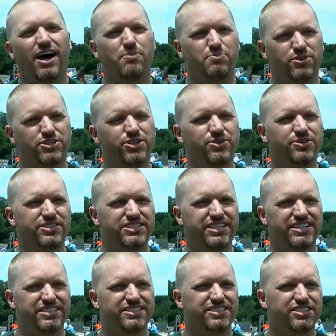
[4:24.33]

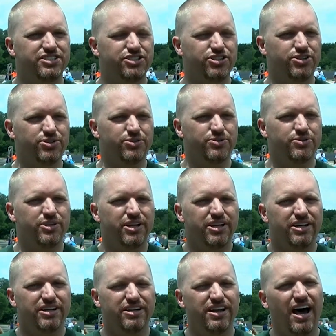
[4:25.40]
opportunities to
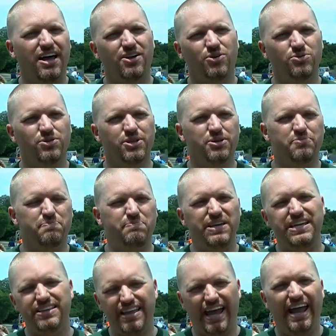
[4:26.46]
not only
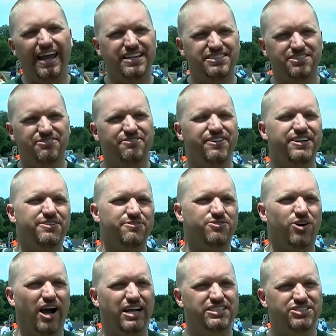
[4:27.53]
be the hands and feet of
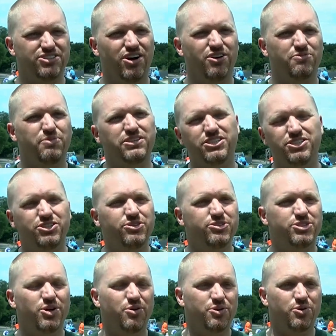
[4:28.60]
Christ, serve, but to
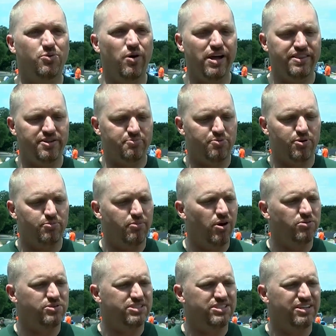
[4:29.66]
do so in a way that
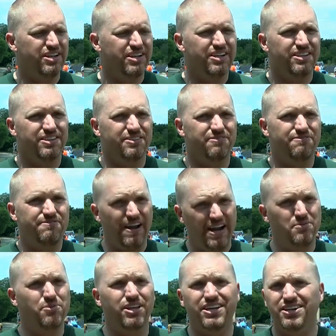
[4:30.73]
promotes
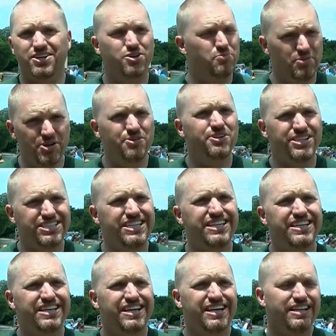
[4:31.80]
family and
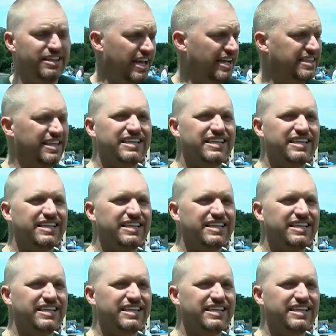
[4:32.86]
community like